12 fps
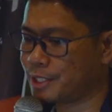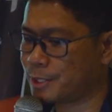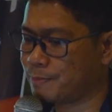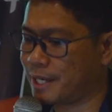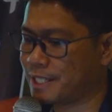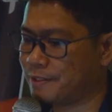
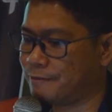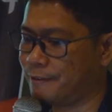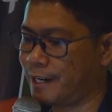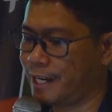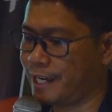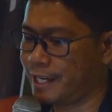
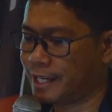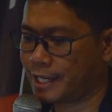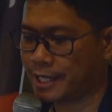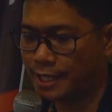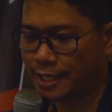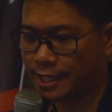specify
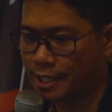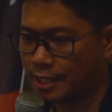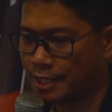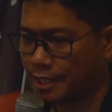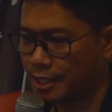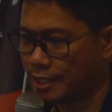
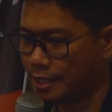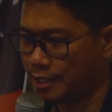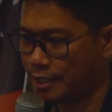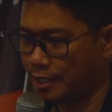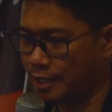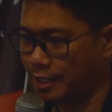
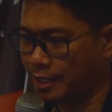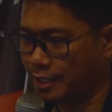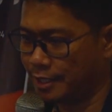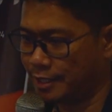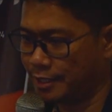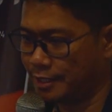
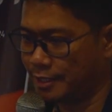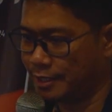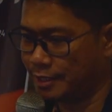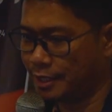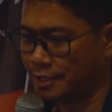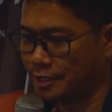
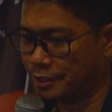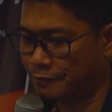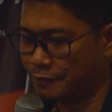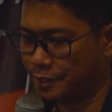in register